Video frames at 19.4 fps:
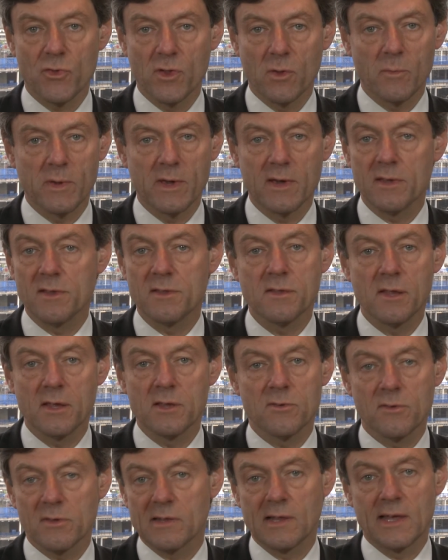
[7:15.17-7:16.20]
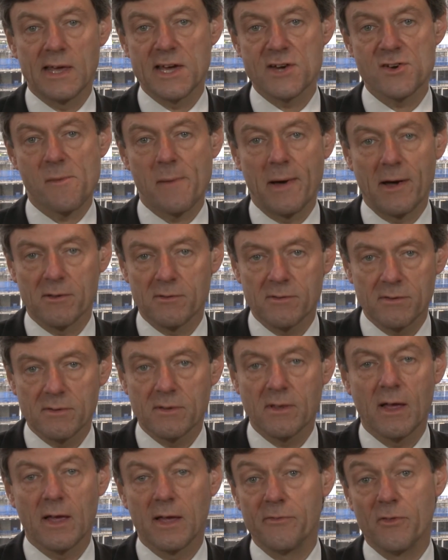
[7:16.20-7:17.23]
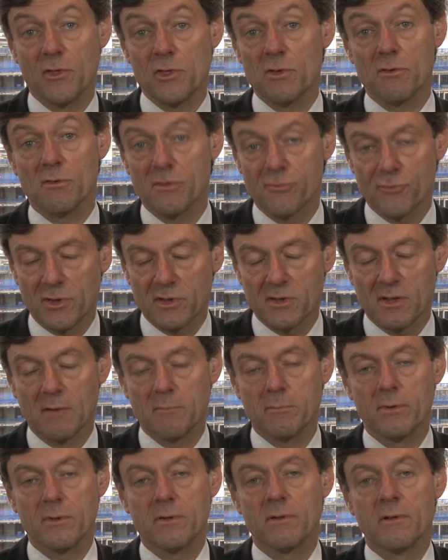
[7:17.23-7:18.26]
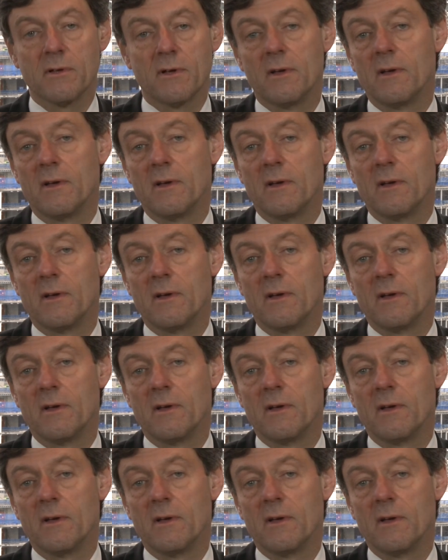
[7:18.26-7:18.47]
that we continuously hear about in the news, for example,